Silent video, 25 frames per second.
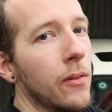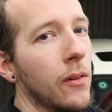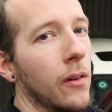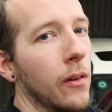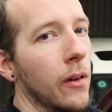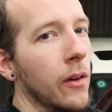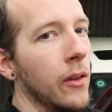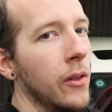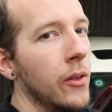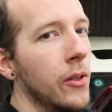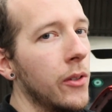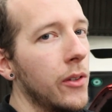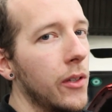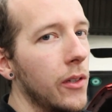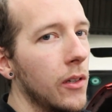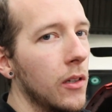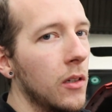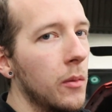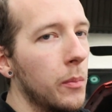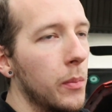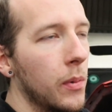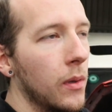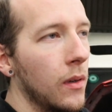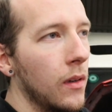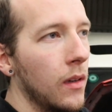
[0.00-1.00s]
on
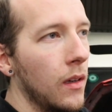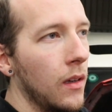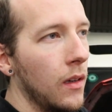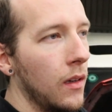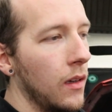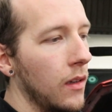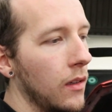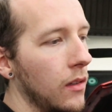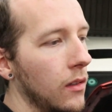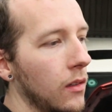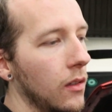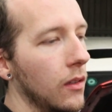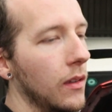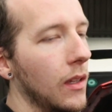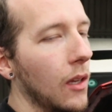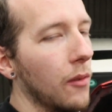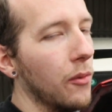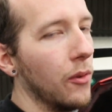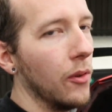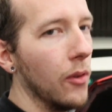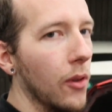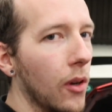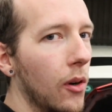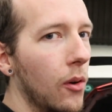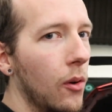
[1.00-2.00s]
YouTube, you
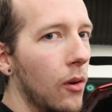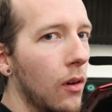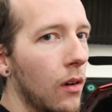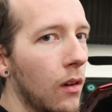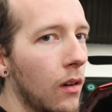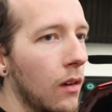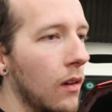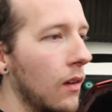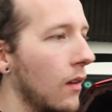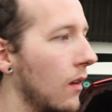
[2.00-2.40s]
never know.